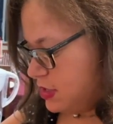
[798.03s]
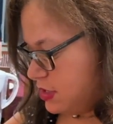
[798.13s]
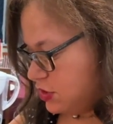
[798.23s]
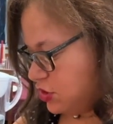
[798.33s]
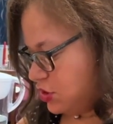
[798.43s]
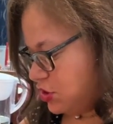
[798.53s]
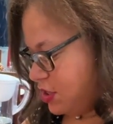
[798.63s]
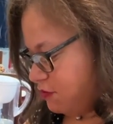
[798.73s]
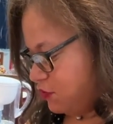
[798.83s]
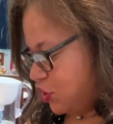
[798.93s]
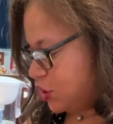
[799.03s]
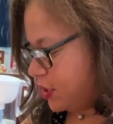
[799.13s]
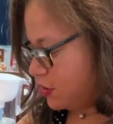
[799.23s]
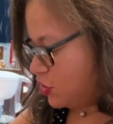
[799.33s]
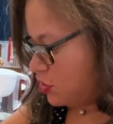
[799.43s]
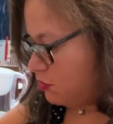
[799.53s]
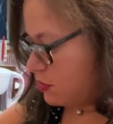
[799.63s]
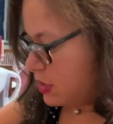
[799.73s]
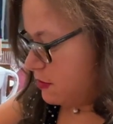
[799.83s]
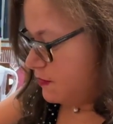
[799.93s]
So
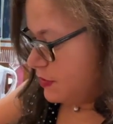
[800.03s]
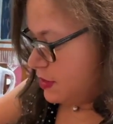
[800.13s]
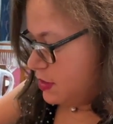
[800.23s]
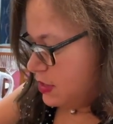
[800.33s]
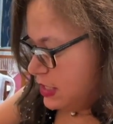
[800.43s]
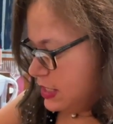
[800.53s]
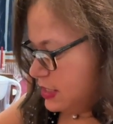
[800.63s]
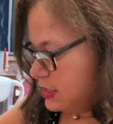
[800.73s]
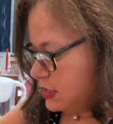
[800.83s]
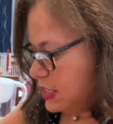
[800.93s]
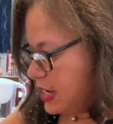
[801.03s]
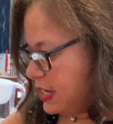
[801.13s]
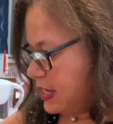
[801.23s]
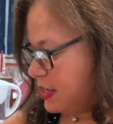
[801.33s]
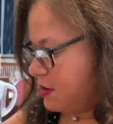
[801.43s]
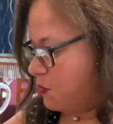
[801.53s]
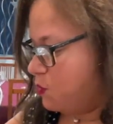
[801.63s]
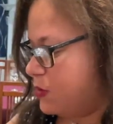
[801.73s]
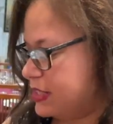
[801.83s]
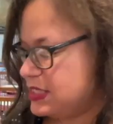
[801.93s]
Shakshouka is a
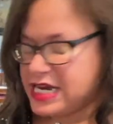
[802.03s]
West